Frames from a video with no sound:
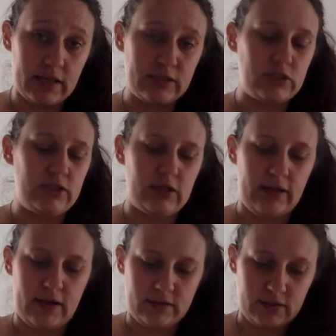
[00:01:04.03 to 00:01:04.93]
and there's a little
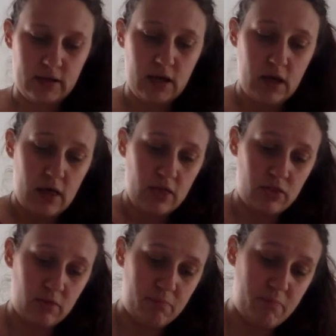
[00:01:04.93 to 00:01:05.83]
hand.
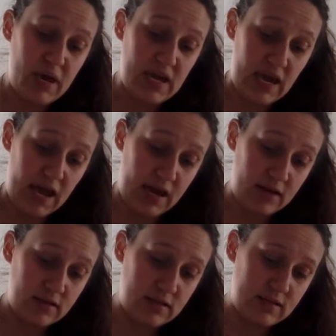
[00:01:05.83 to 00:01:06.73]
The big
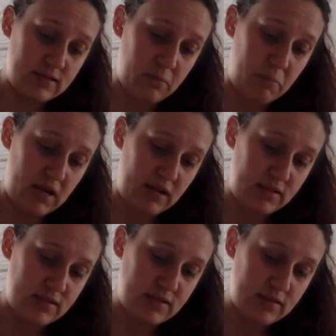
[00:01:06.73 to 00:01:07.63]
hand is the
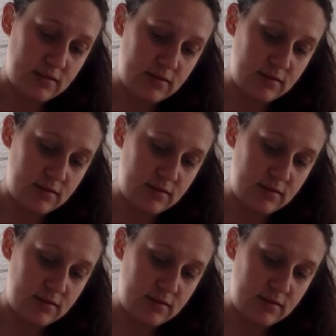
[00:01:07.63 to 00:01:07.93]
minutes.